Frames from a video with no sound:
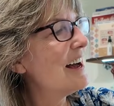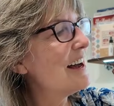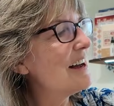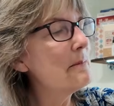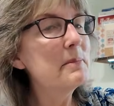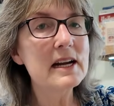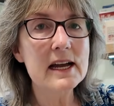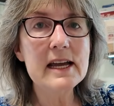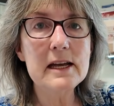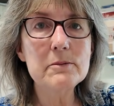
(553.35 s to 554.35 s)
But
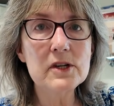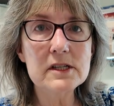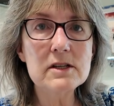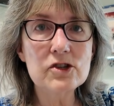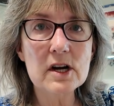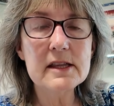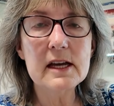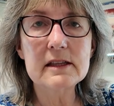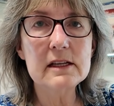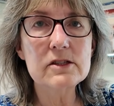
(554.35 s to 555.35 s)
I am going to try
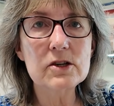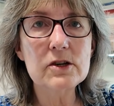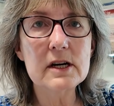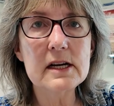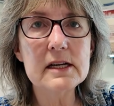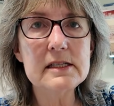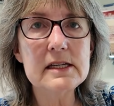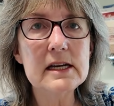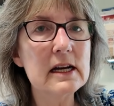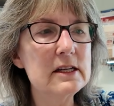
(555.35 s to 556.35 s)
that. That's a great idea.